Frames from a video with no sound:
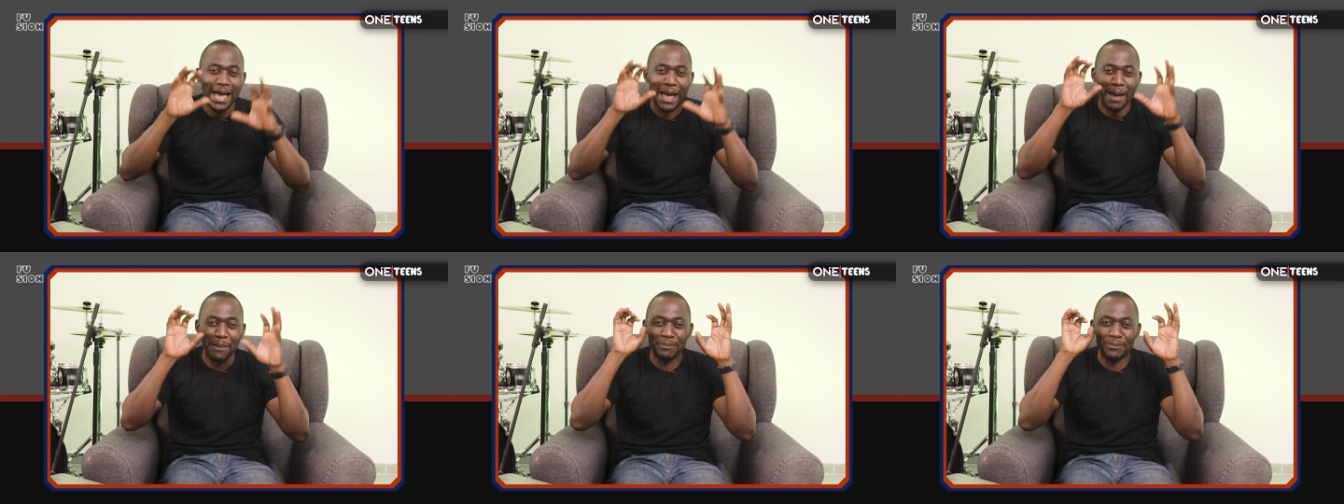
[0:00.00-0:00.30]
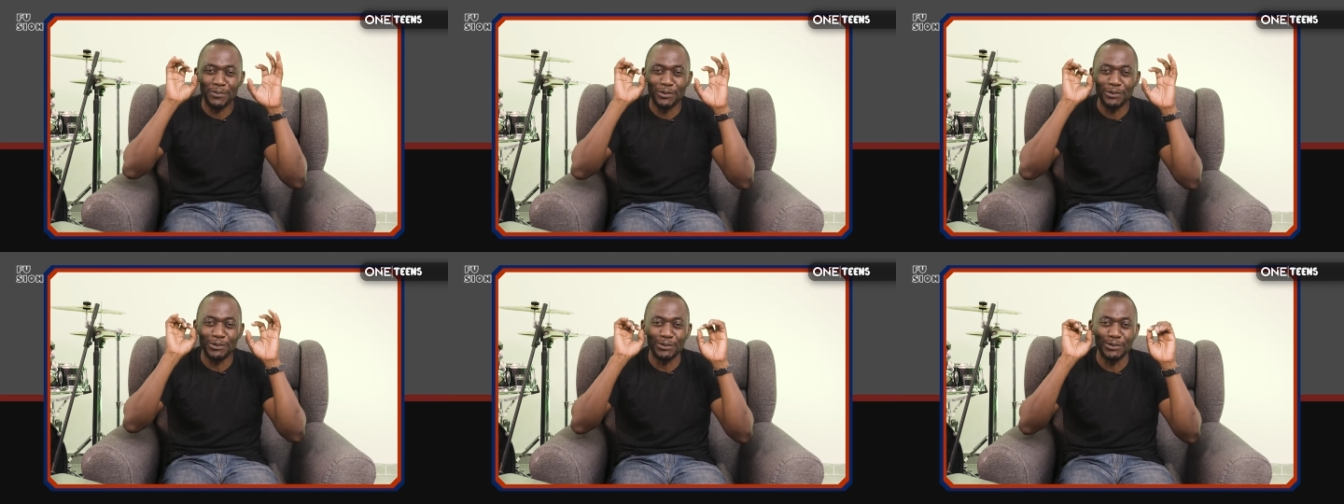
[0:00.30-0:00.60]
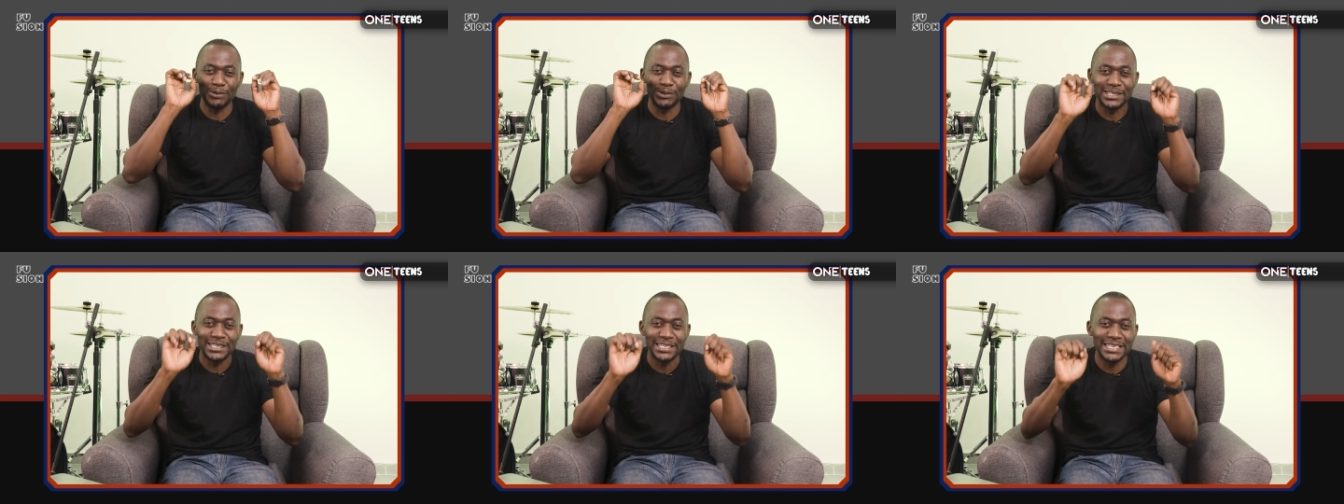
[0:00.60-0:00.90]
and you,
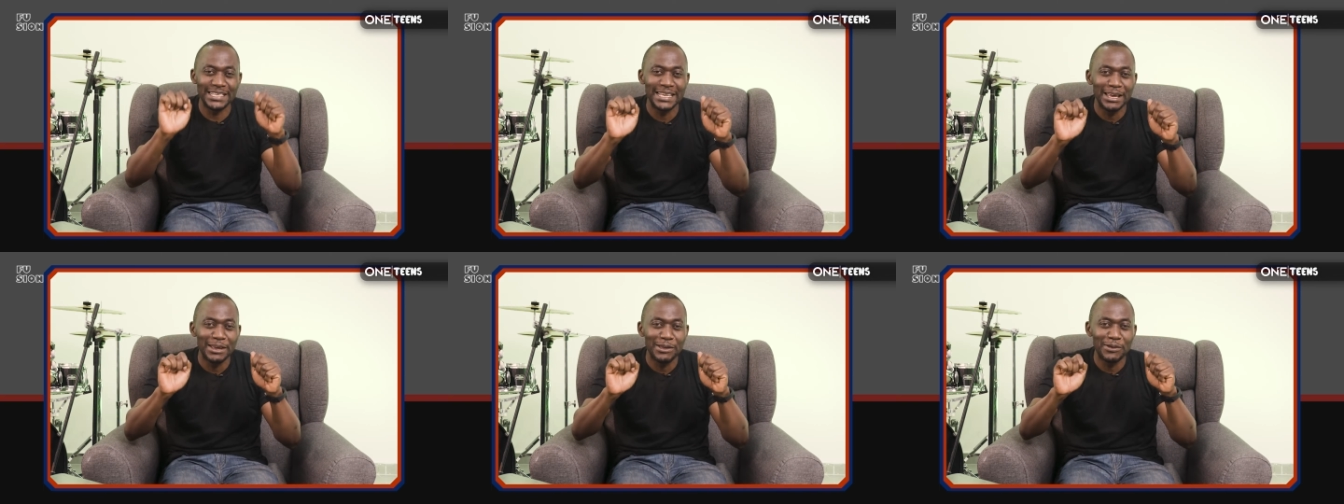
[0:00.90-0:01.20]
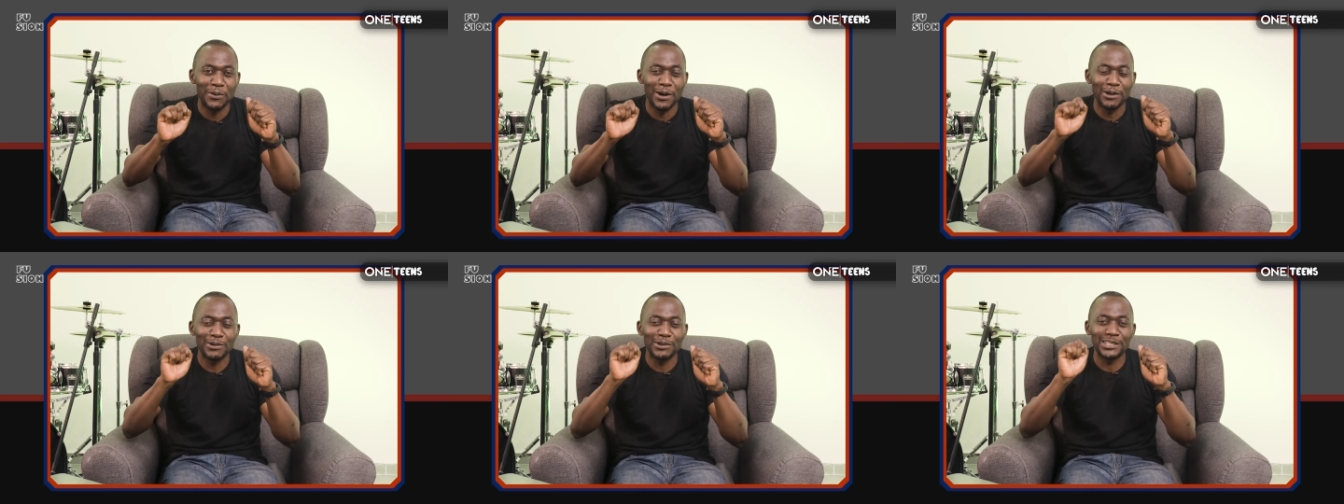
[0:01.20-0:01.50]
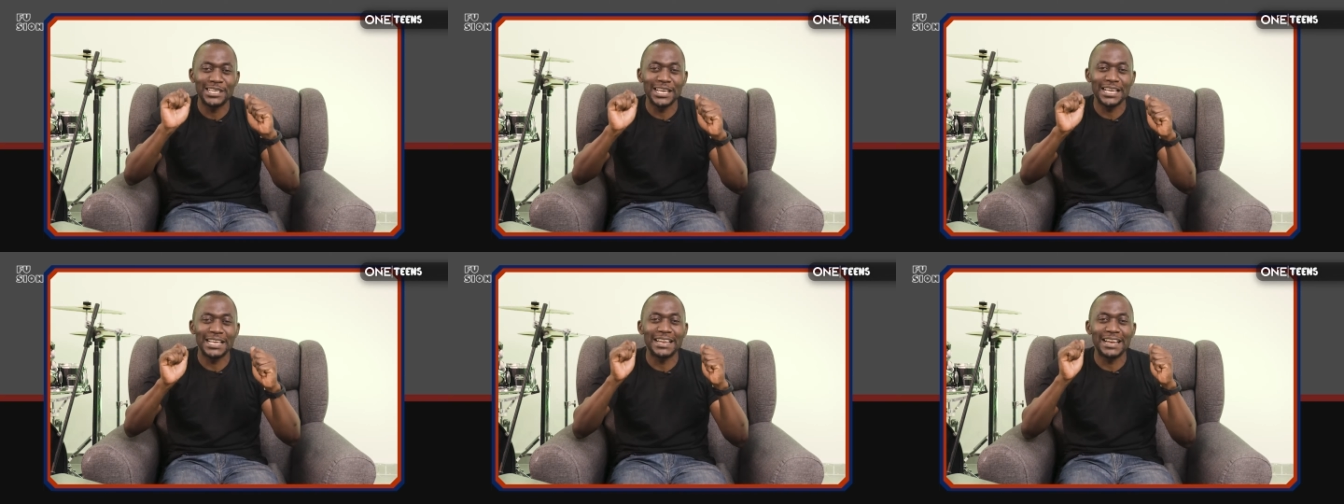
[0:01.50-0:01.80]
you see, you want to
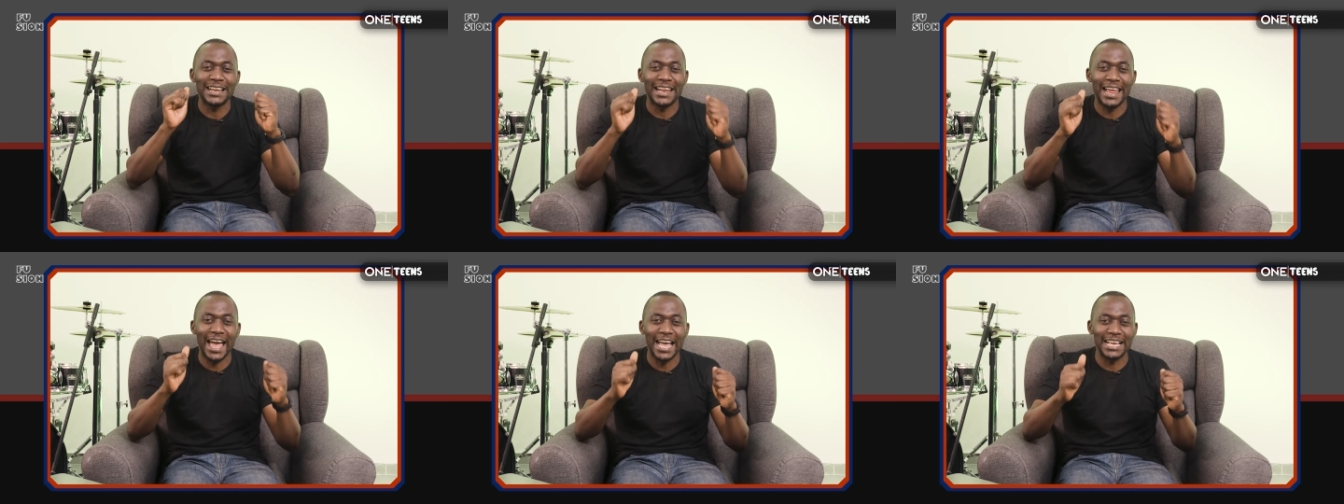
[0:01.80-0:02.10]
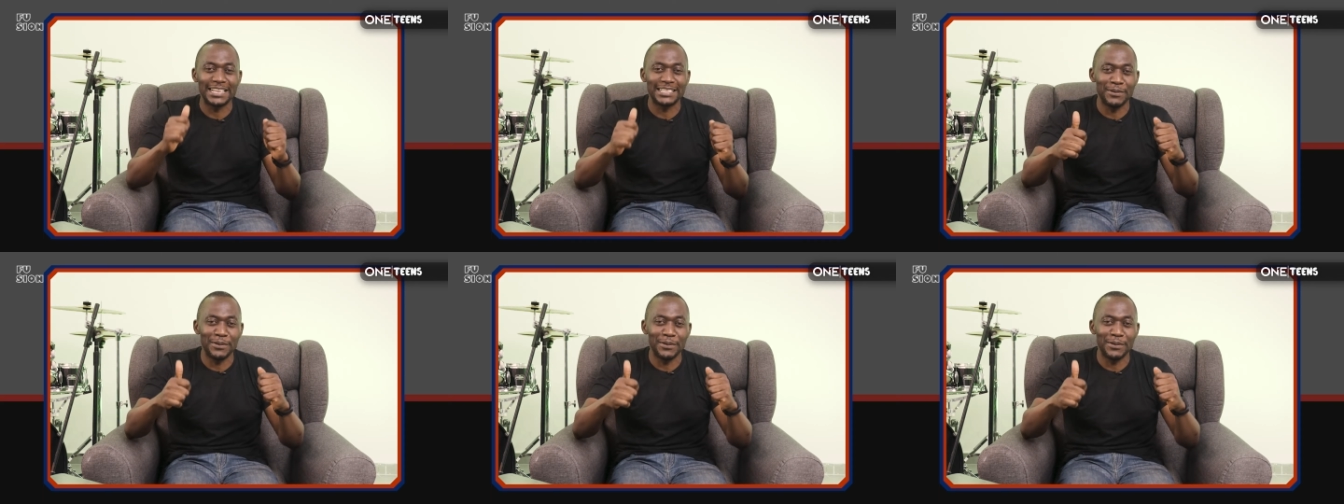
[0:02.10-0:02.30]
check your likes.